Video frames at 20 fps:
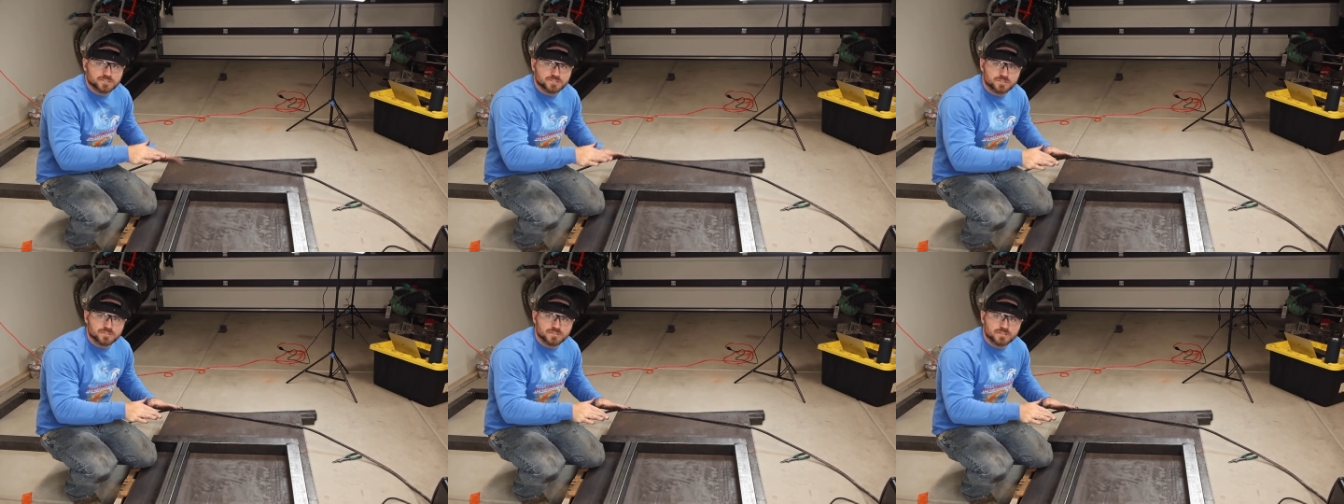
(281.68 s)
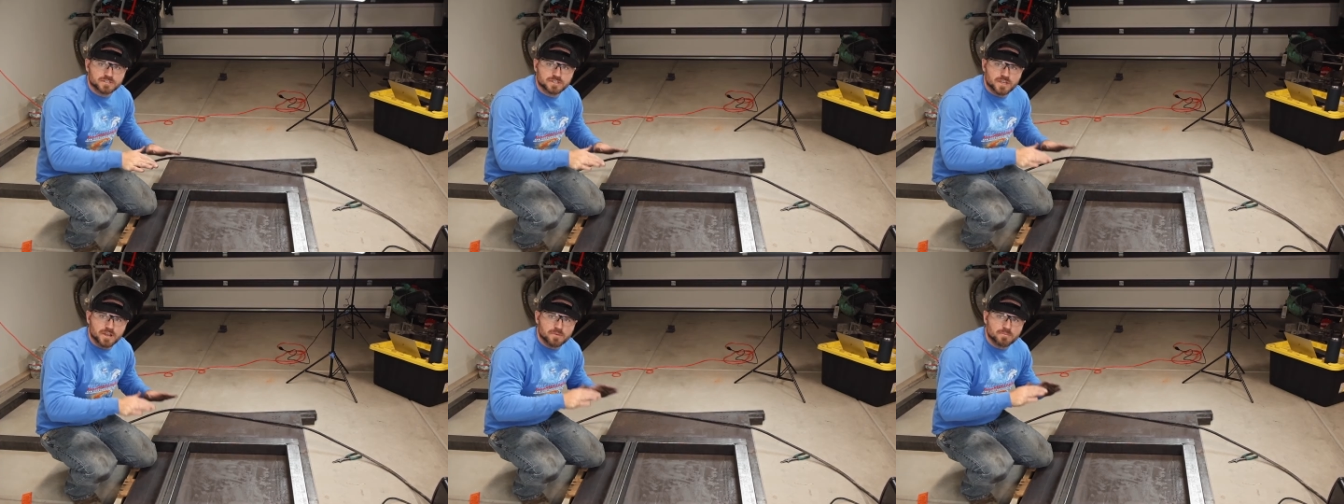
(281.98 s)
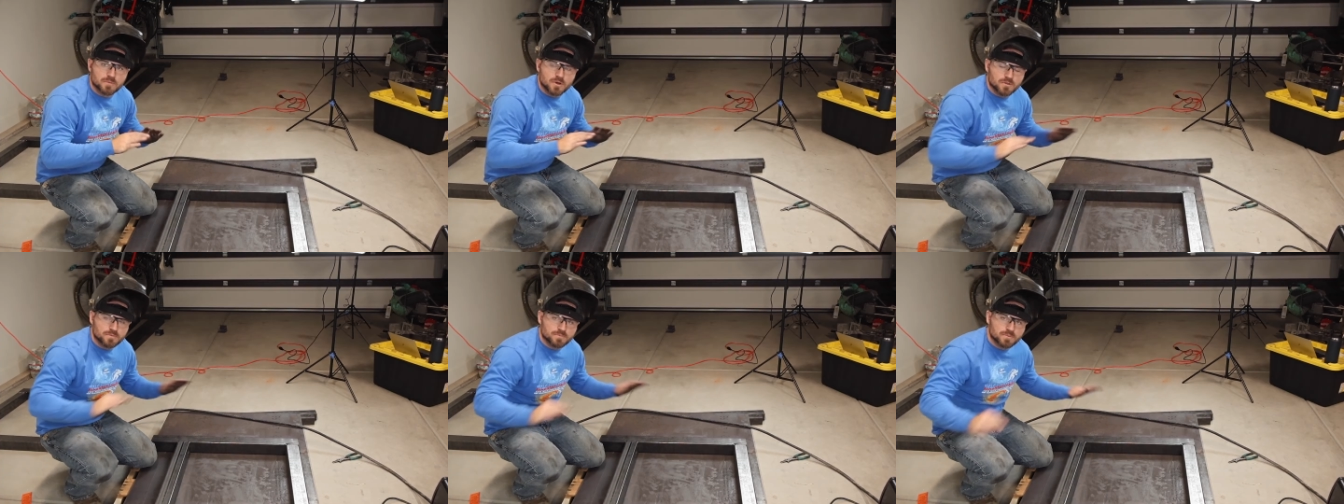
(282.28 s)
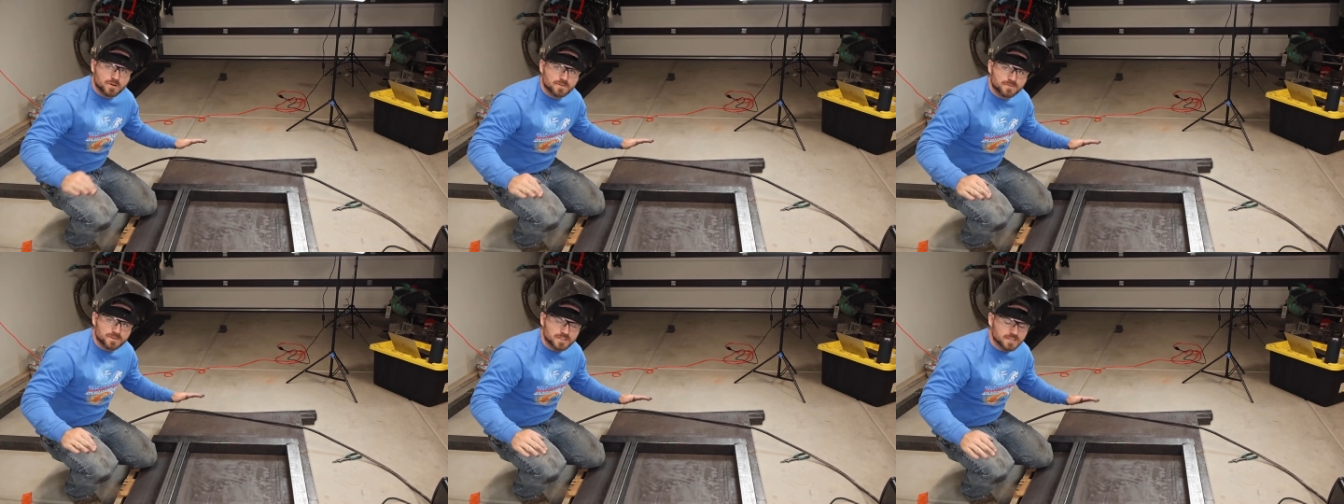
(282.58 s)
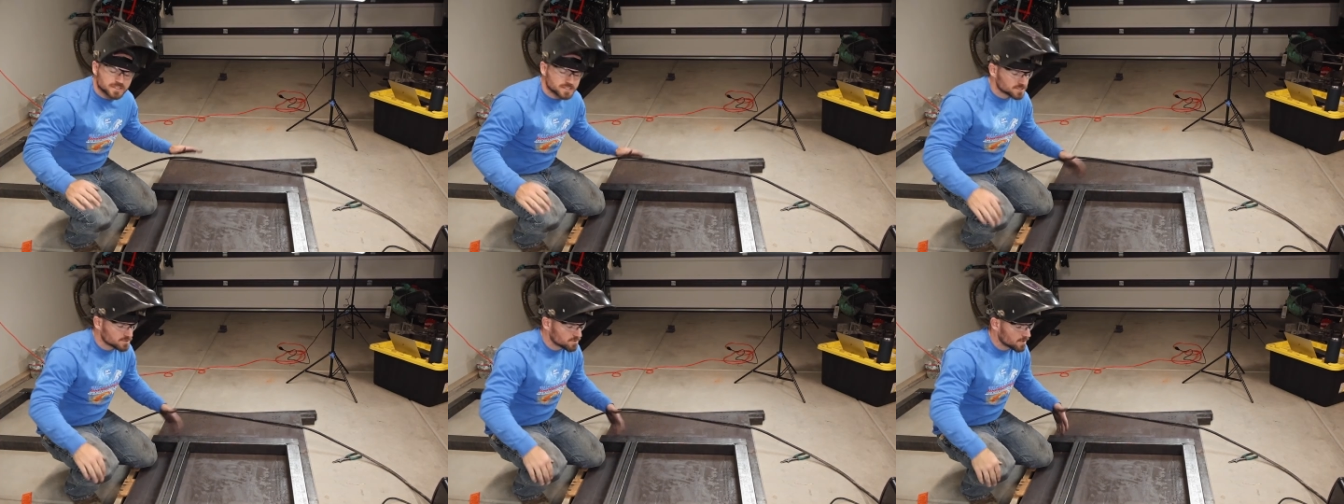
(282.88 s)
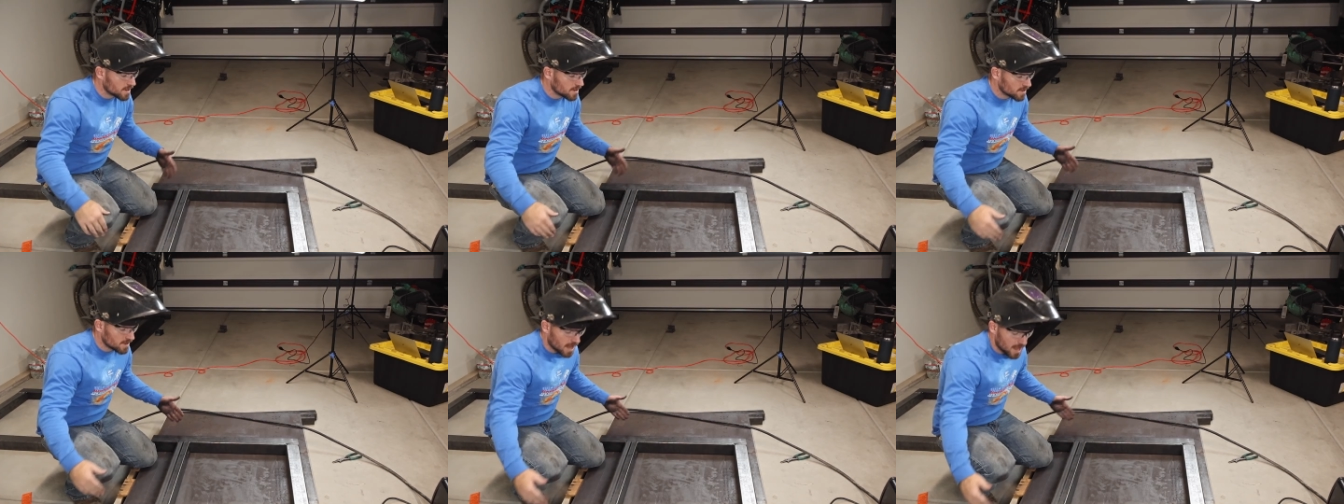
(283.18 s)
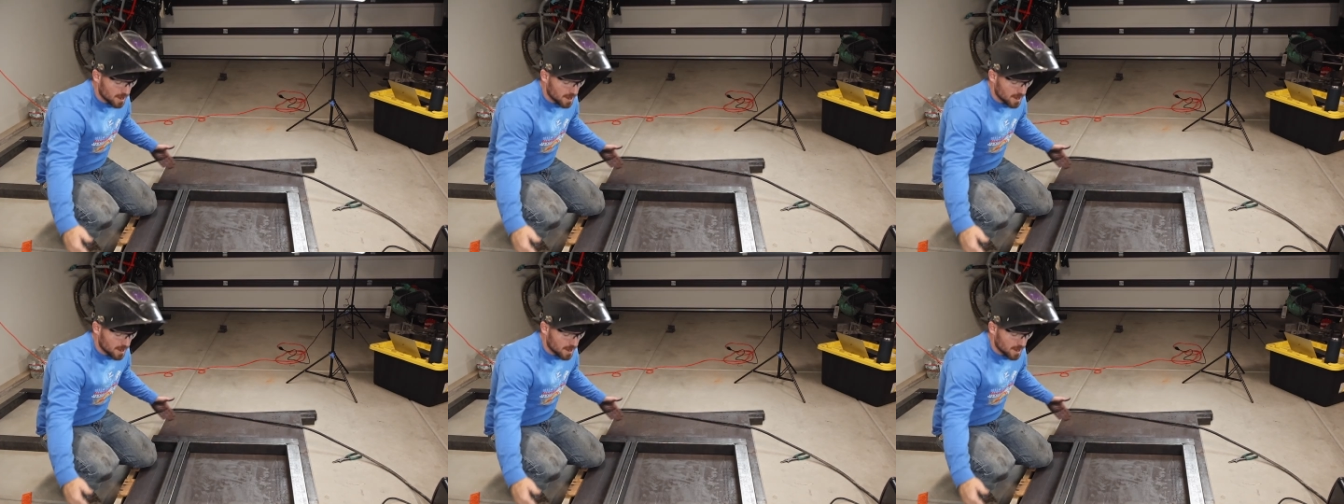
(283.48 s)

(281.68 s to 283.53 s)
sure that they were both perfectly square.